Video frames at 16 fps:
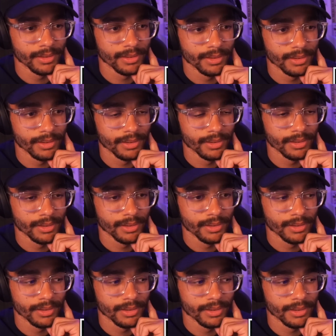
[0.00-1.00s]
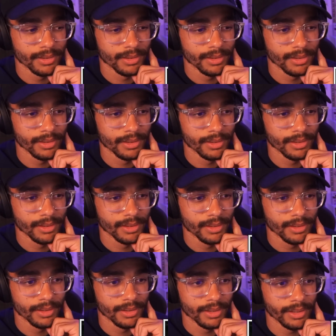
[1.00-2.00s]

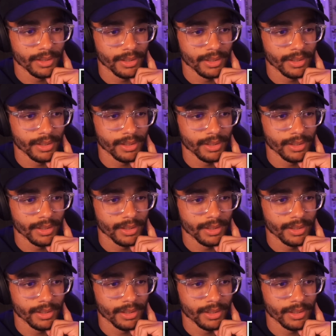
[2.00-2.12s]
No one is speaking in this clip.